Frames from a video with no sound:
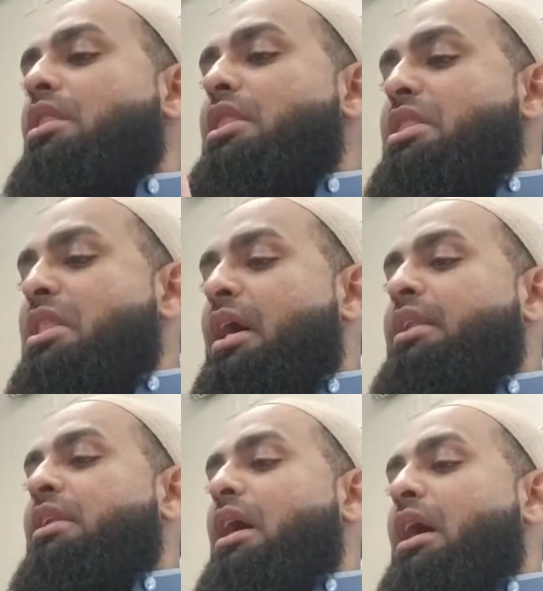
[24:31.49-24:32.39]

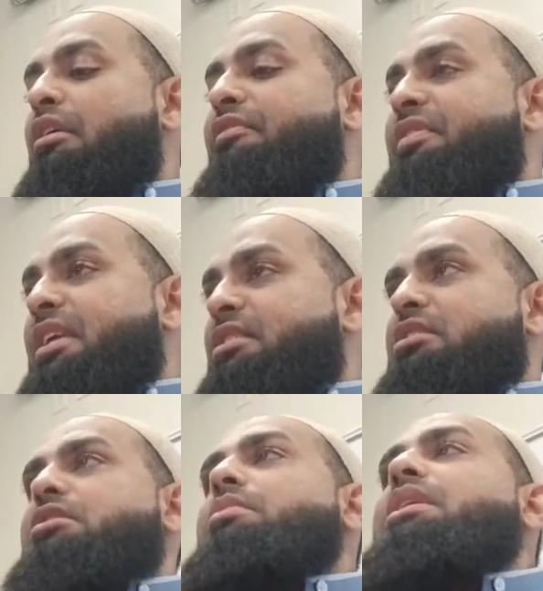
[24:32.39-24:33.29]
None of
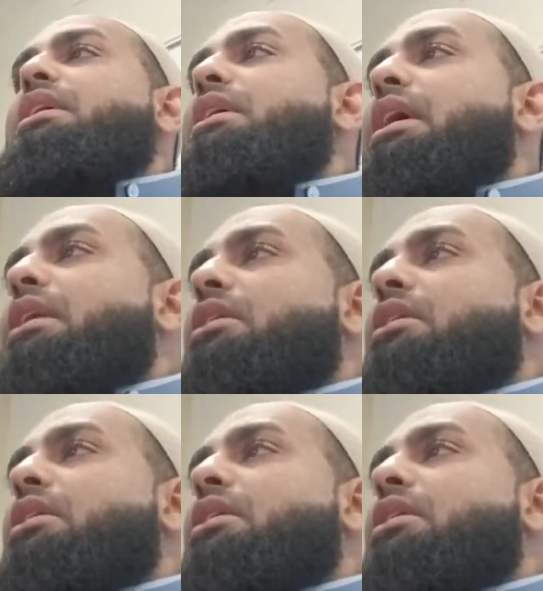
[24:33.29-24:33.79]
these 3 can